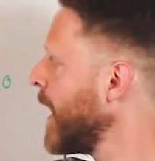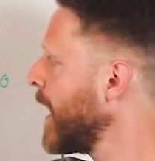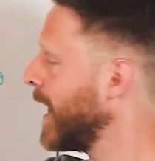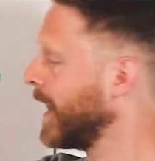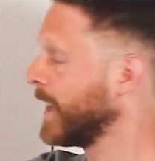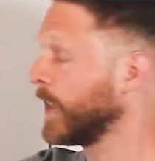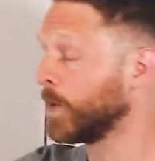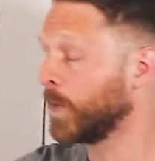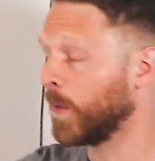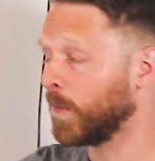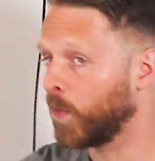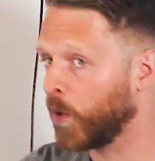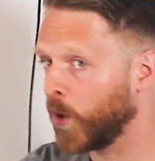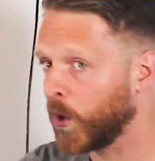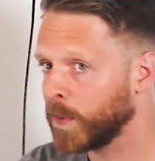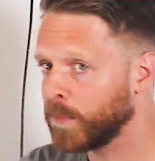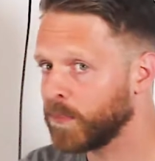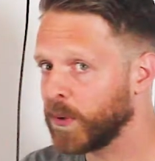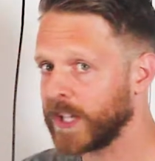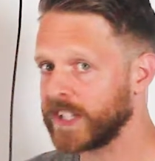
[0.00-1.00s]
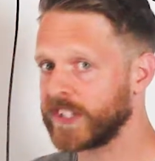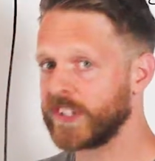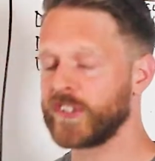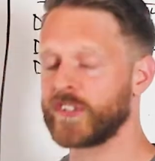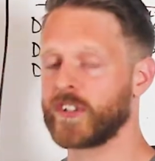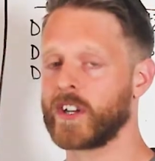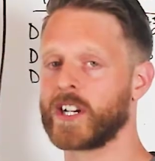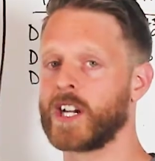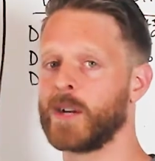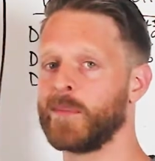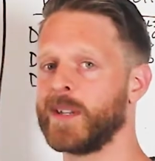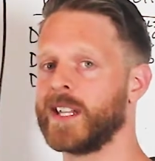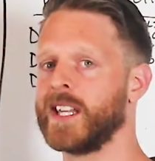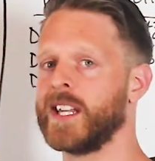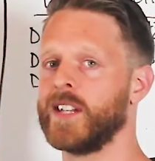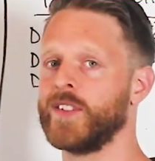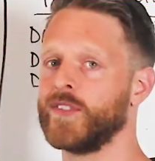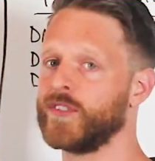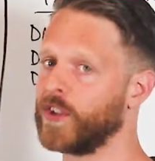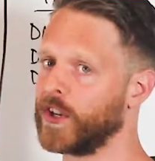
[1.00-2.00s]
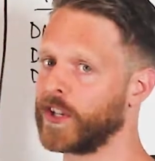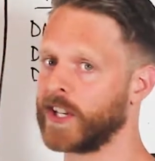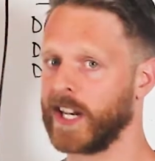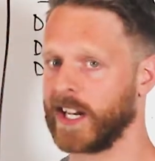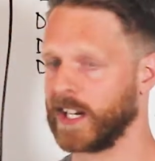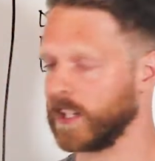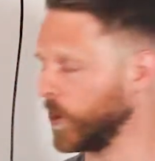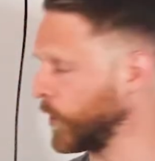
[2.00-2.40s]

a little bit more impressions start coming in, you start getting a